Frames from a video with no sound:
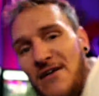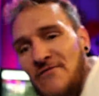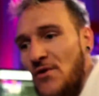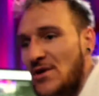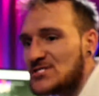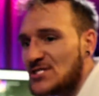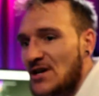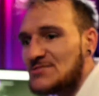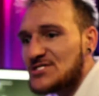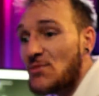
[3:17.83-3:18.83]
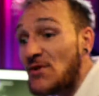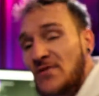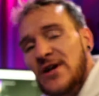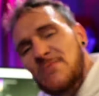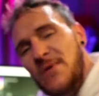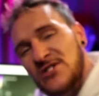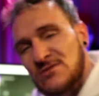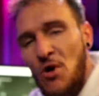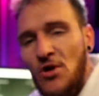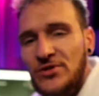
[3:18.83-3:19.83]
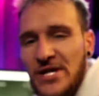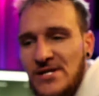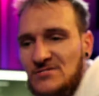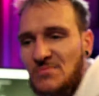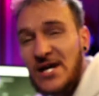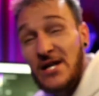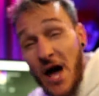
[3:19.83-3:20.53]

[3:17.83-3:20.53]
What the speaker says: for ourselves that we forget about the small things, man.